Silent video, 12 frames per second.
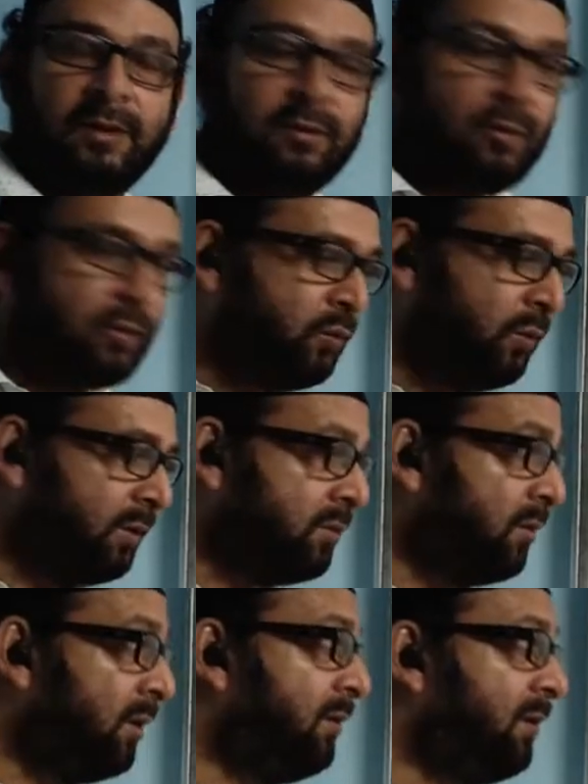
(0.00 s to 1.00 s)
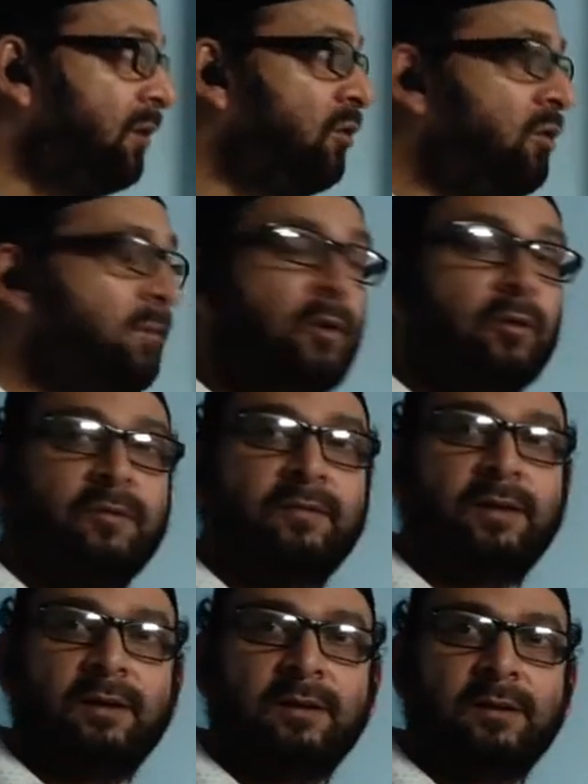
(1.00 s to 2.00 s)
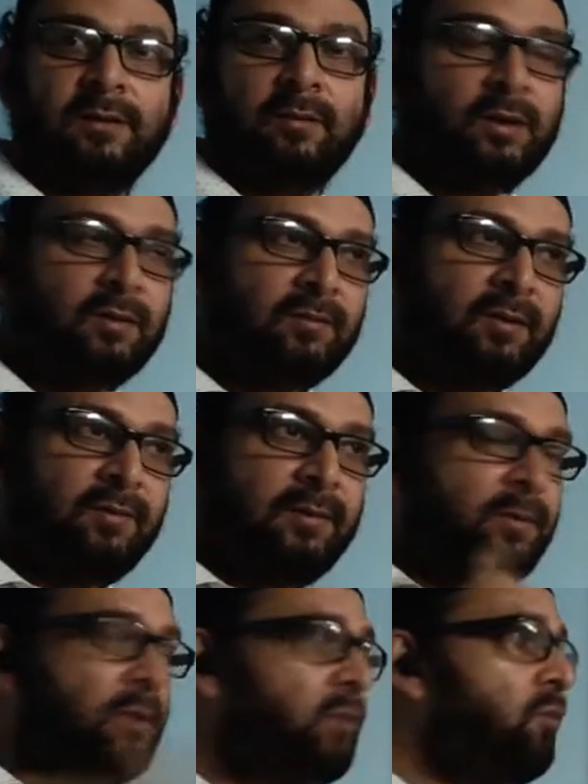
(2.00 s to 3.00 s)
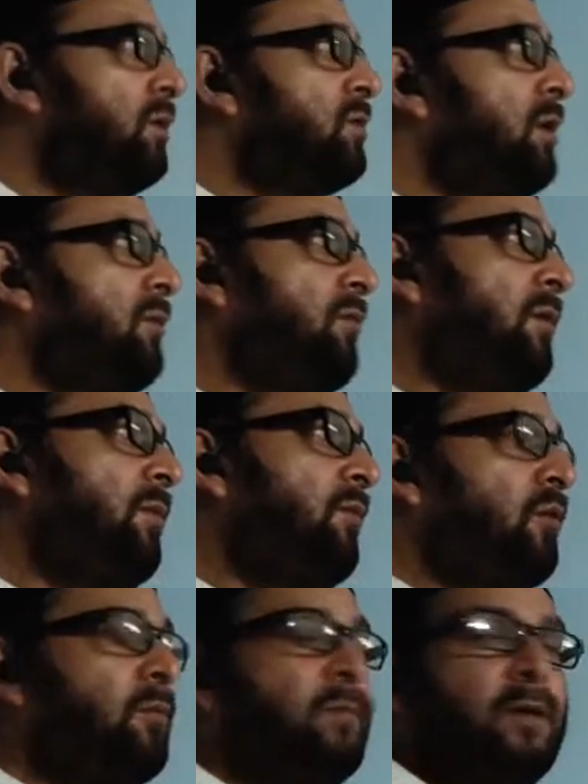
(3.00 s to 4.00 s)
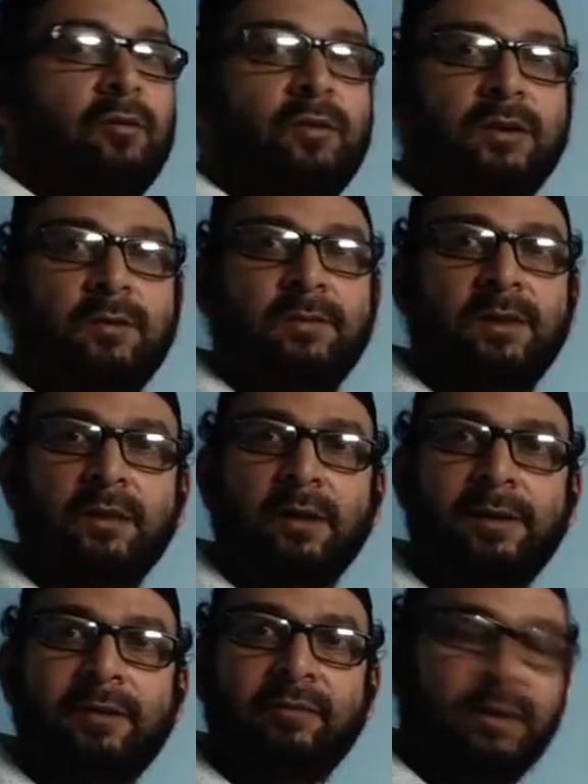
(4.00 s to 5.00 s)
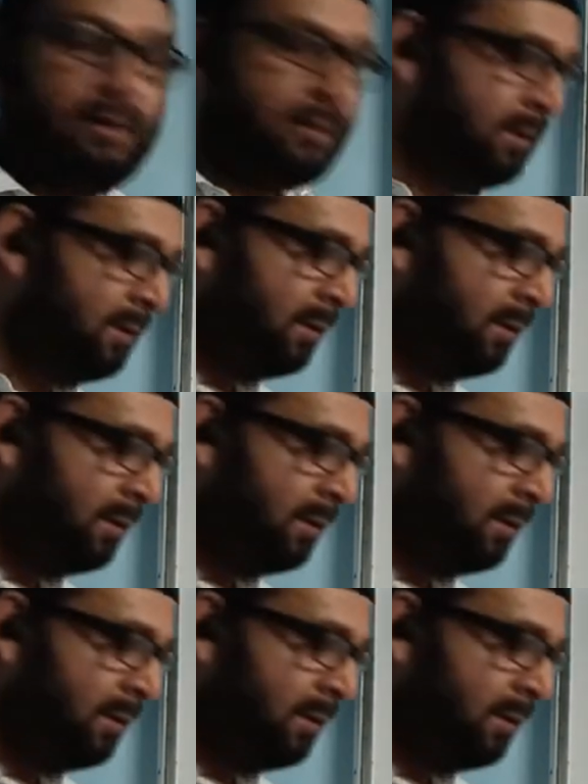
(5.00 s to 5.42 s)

are not doing. So it cannot be out of that. So whatever we will be doing, so it will be from there only. So please learn it well.